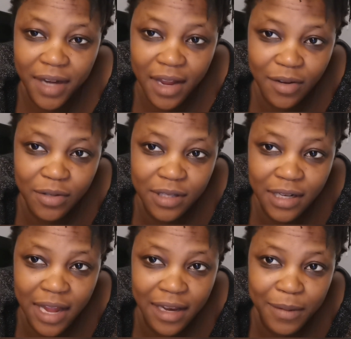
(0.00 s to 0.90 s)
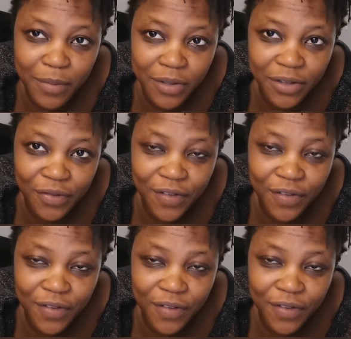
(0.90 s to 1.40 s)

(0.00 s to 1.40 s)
I know it's an early morning